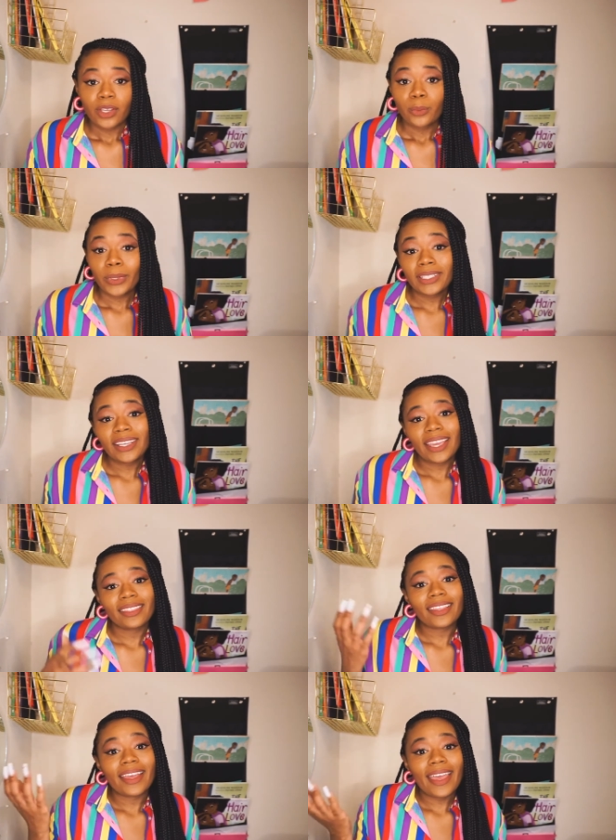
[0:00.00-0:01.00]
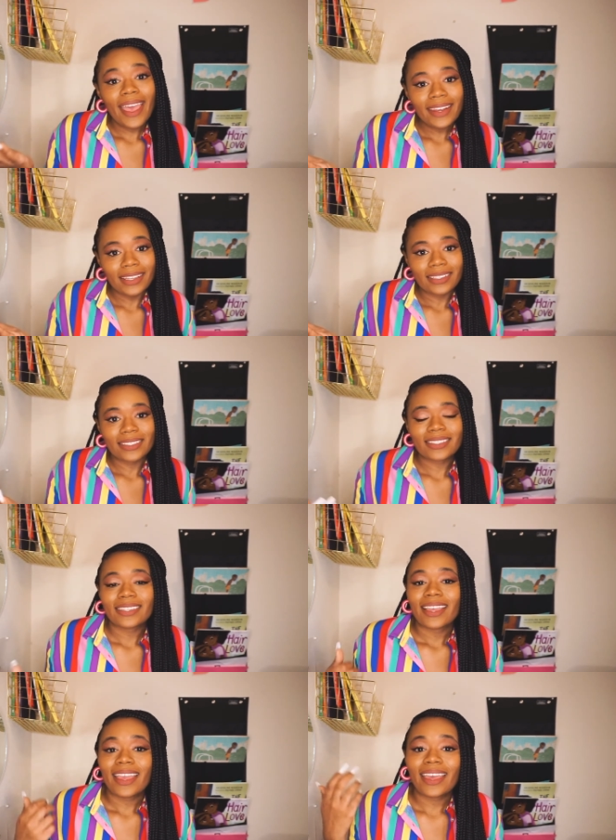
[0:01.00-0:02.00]
We look at the headings
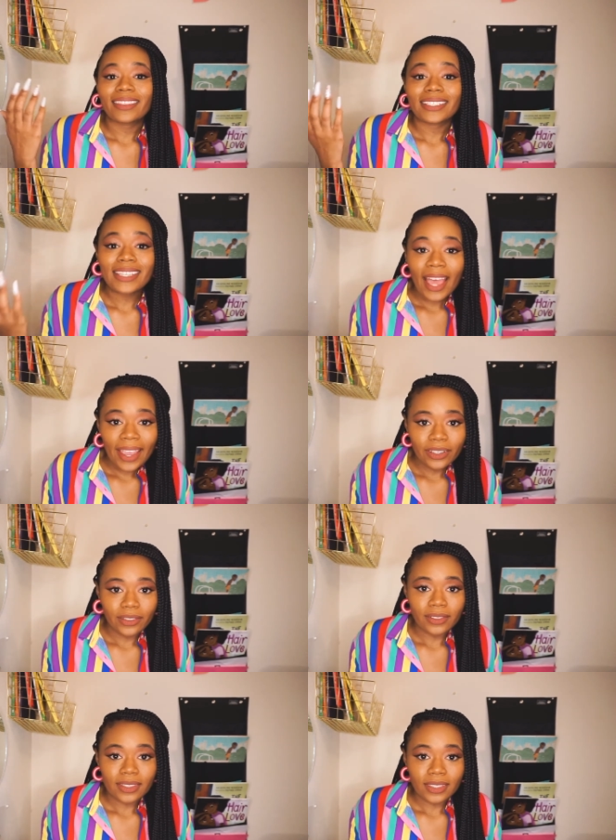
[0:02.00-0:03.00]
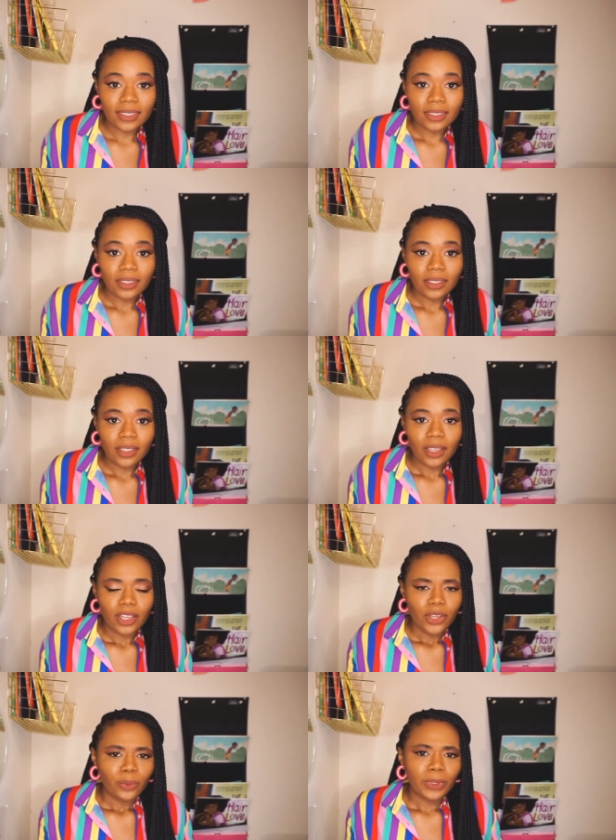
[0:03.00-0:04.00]
and the titles.
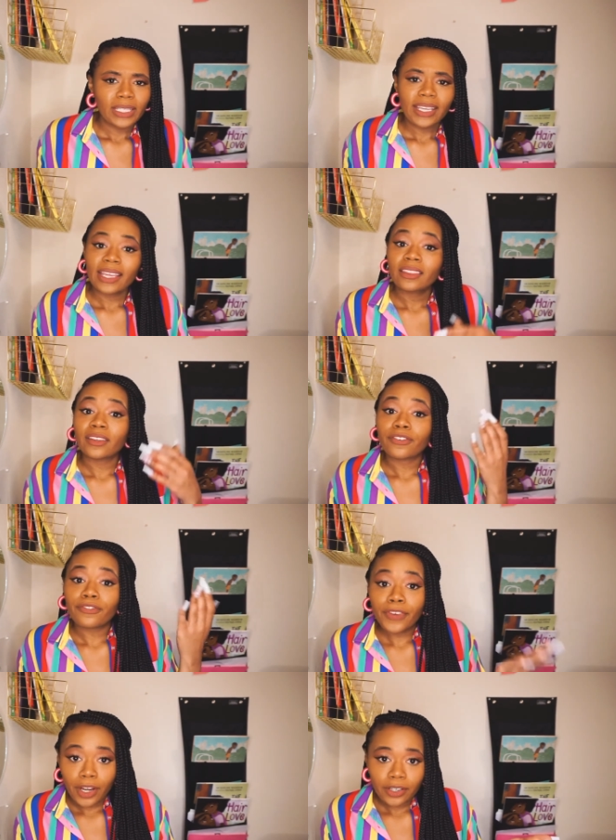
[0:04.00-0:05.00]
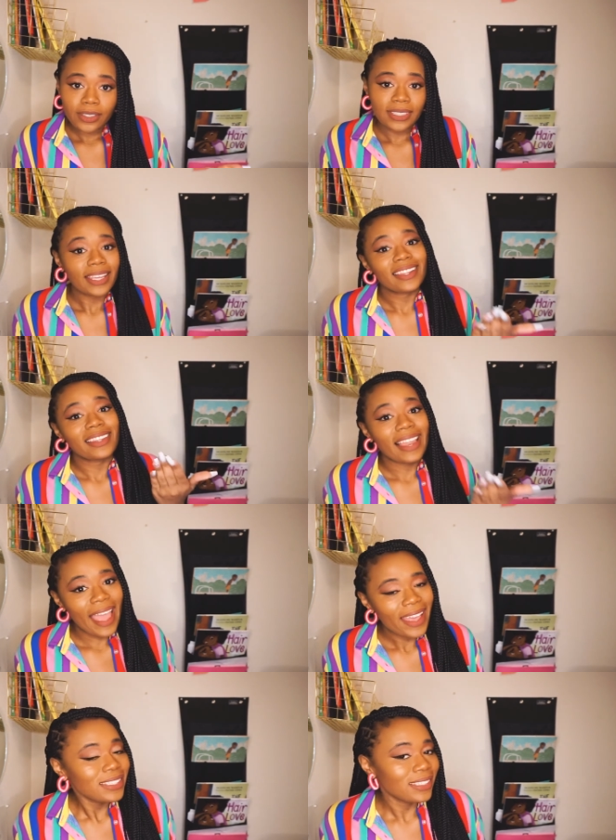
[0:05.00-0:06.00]
We look at the first and
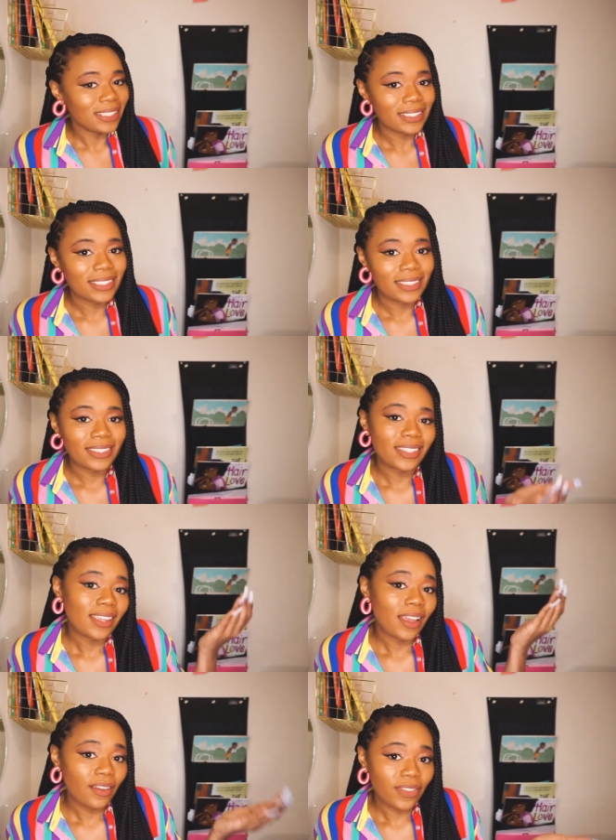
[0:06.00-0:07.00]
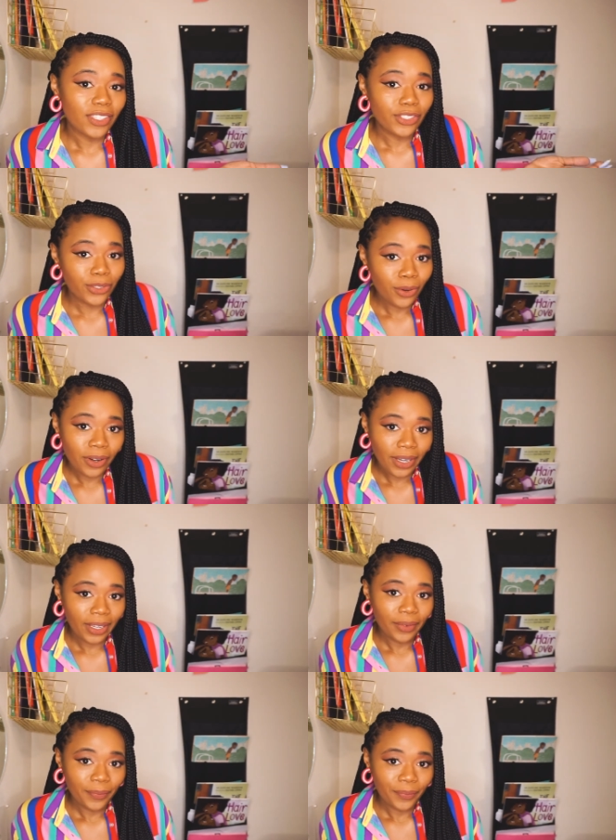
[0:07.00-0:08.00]
last sentence of the
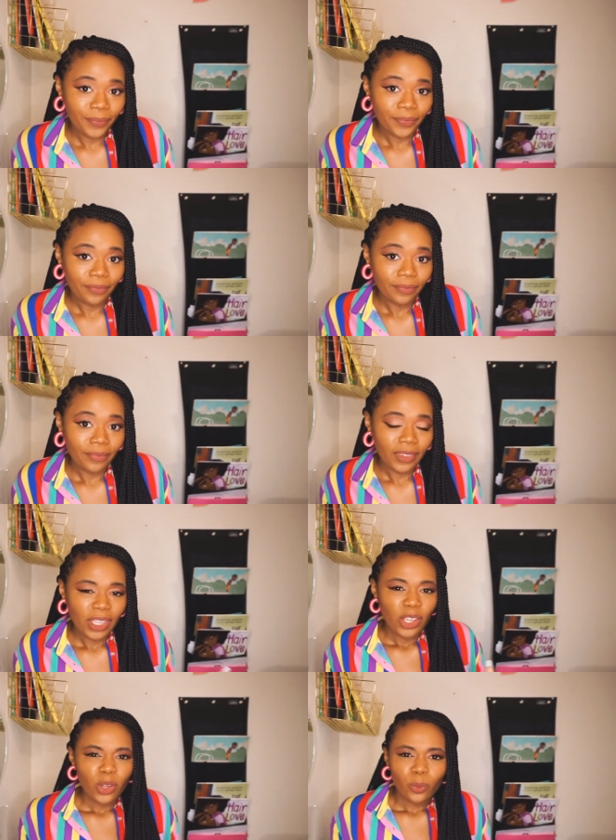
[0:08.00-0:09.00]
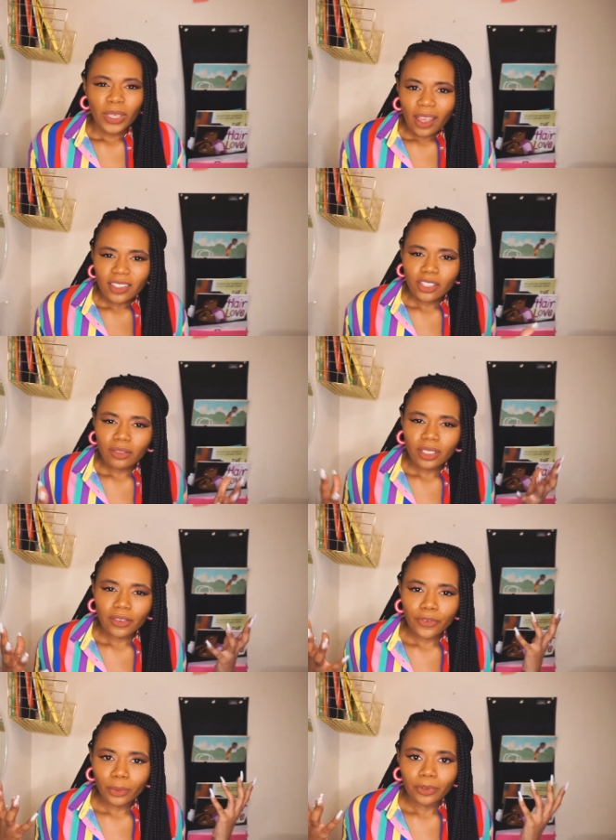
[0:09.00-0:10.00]
story. We also look
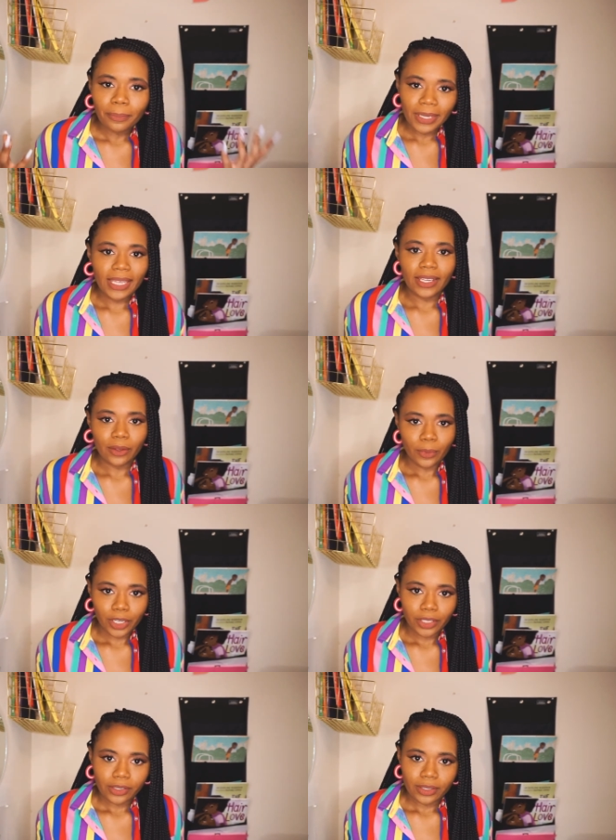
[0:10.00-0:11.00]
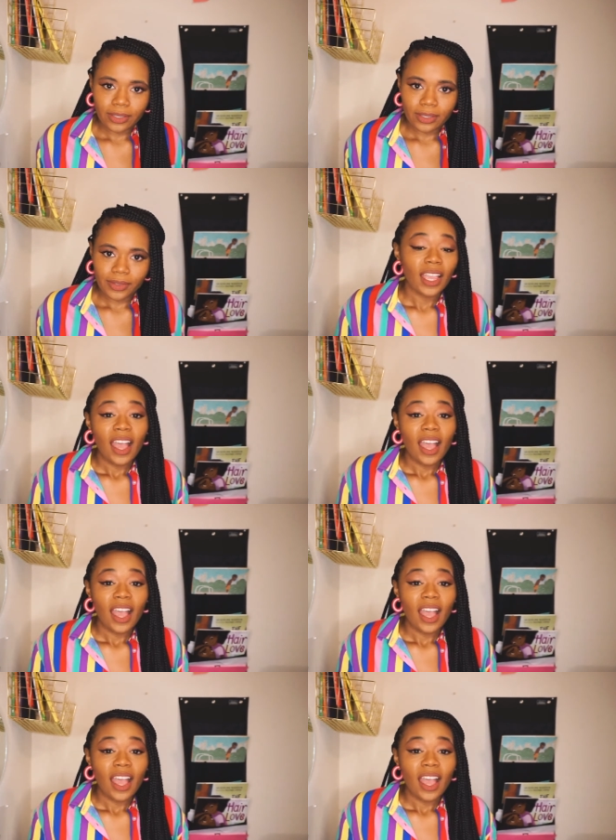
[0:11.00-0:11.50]
for repeating words.